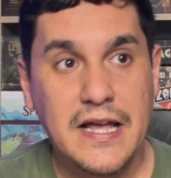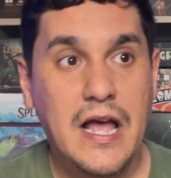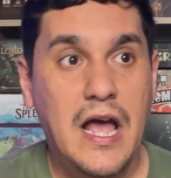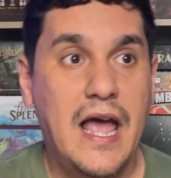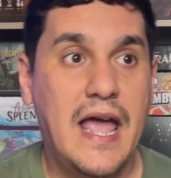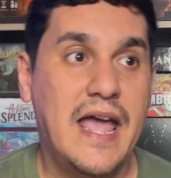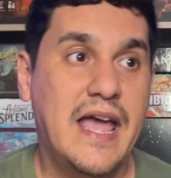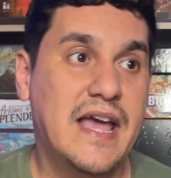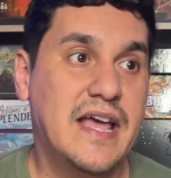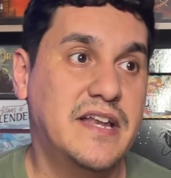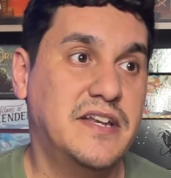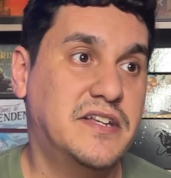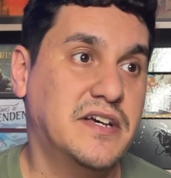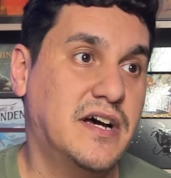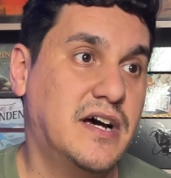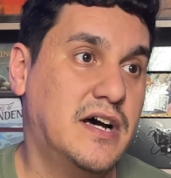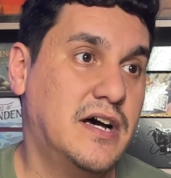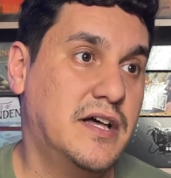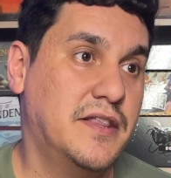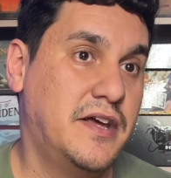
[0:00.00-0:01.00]
and
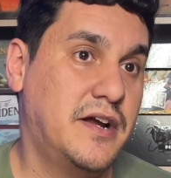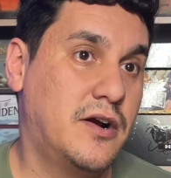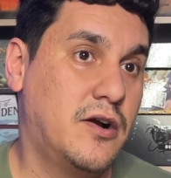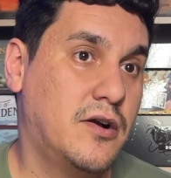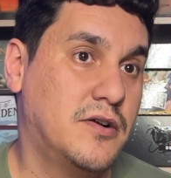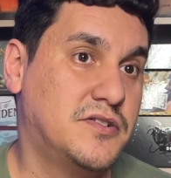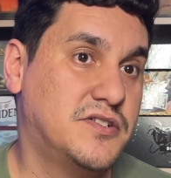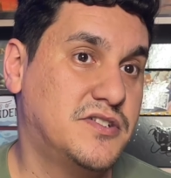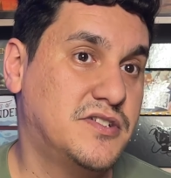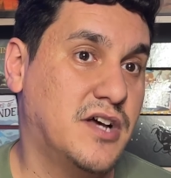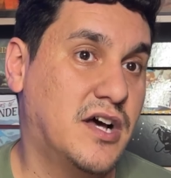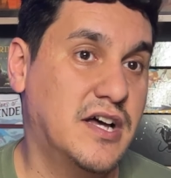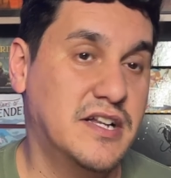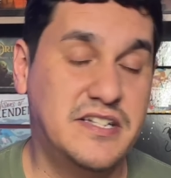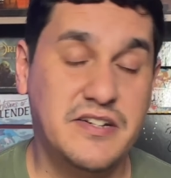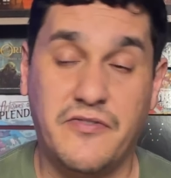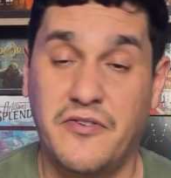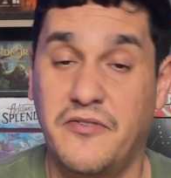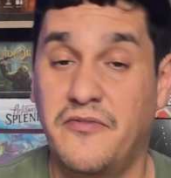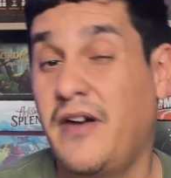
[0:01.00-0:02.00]
uh, there's uh,
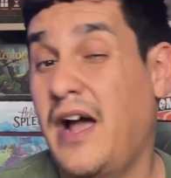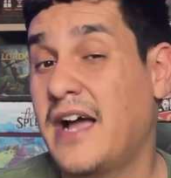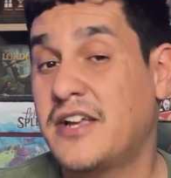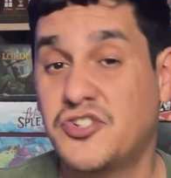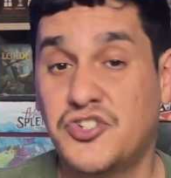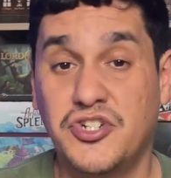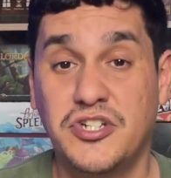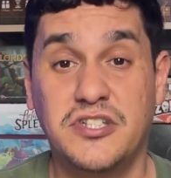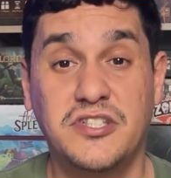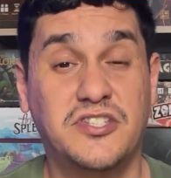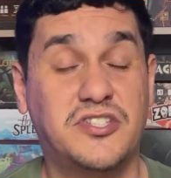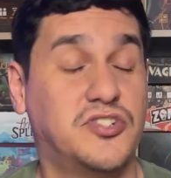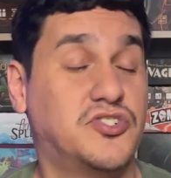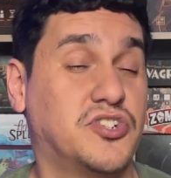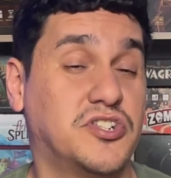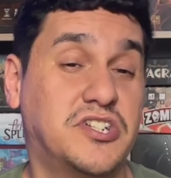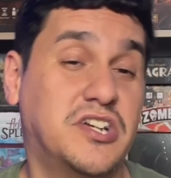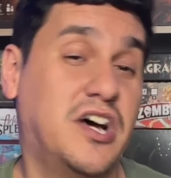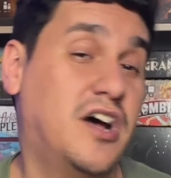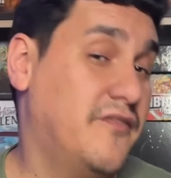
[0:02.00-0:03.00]
different factions. There's
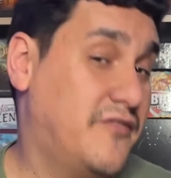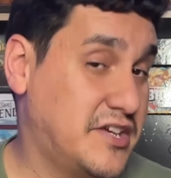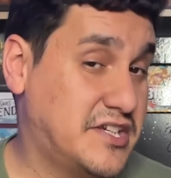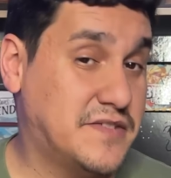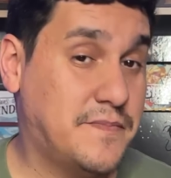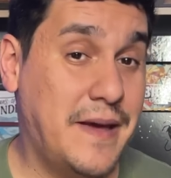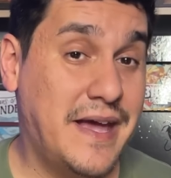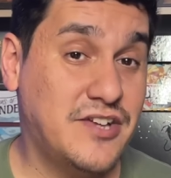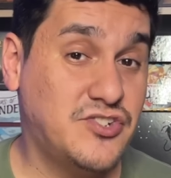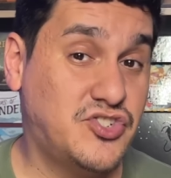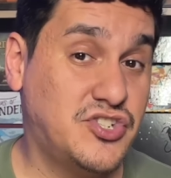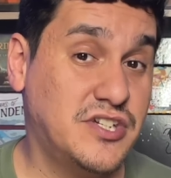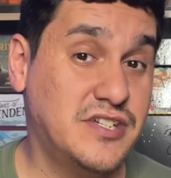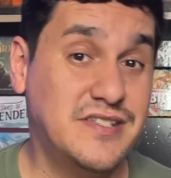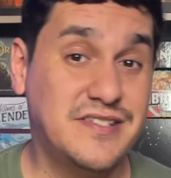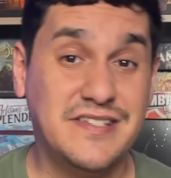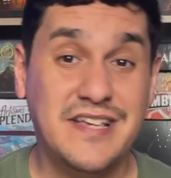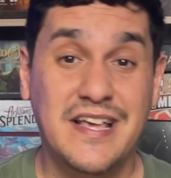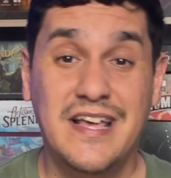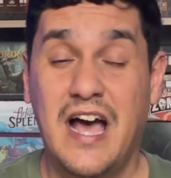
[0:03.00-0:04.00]
a ton of
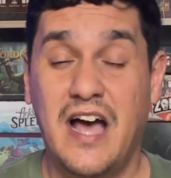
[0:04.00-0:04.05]
expansions.